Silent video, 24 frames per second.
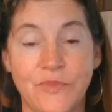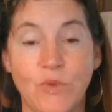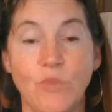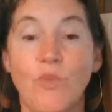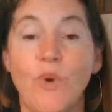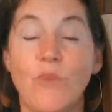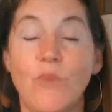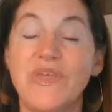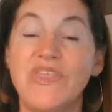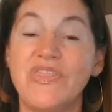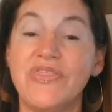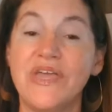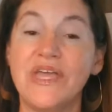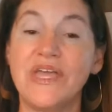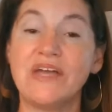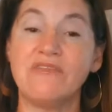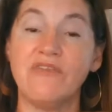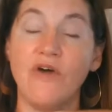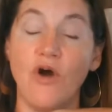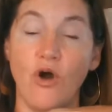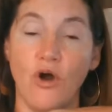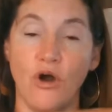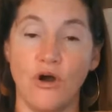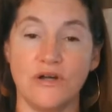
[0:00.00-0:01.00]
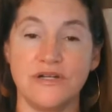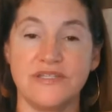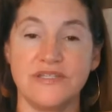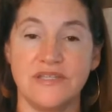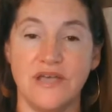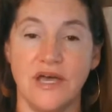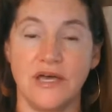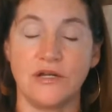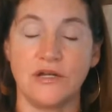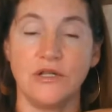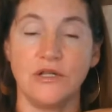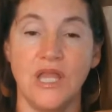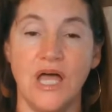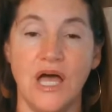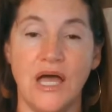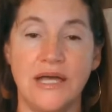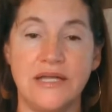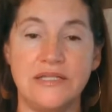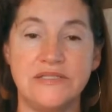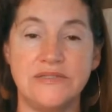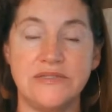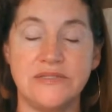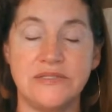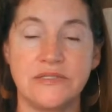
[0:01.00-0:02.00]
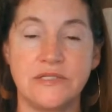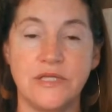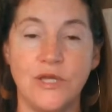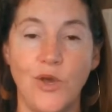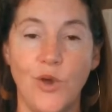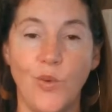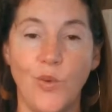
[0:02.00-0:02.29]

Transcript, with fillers: When we think of horizontal lines,